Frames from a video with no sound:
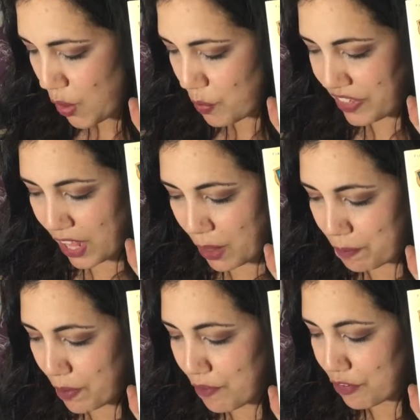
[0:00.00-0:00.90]
with
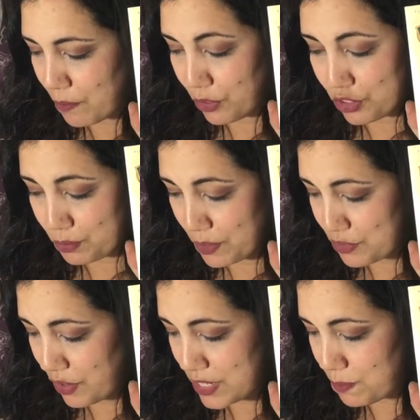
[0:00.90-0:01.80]
help from her two best
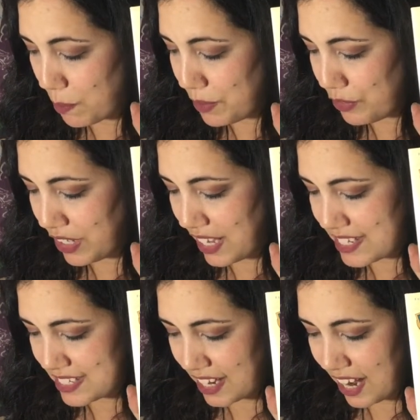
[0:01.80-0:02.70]
friends, Poppy
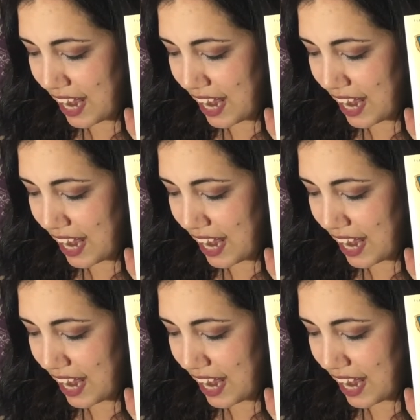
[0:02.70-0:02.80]
realizes that